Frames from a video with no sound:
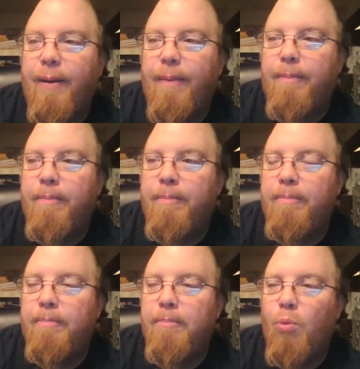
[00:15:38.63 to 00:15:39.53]

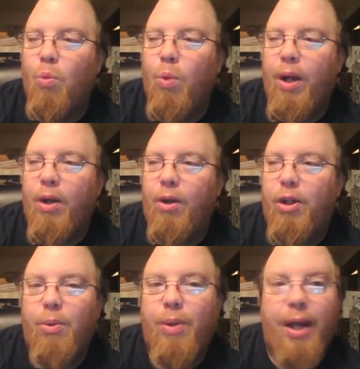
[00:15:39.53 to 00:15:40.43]
Um,
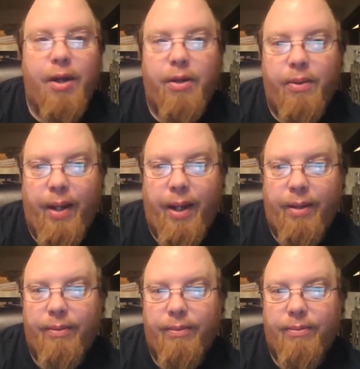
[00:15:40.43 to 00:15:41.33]
well, you can't
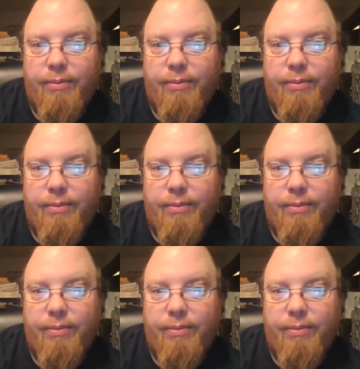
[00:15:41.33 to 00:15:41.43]
do that.